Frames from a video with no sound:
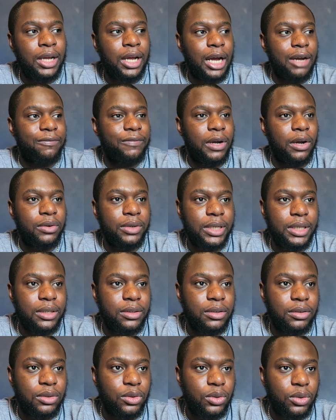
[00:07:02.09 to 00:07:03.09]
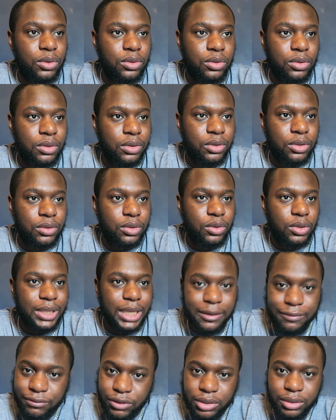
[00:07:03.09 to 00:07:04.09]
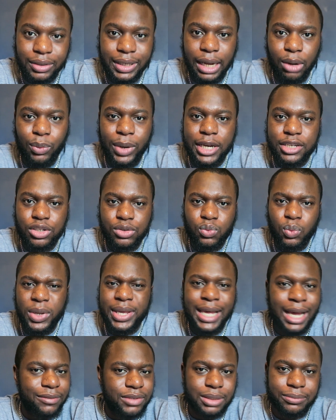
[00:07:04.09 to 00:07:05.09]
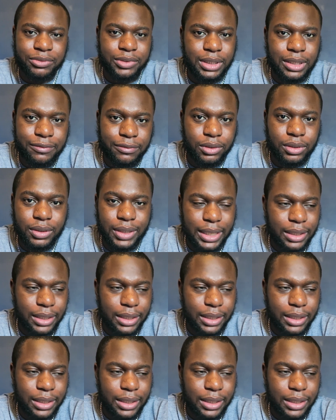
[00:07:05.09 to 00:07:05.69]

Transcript: I found it different. Like, why shouldn't we have something different?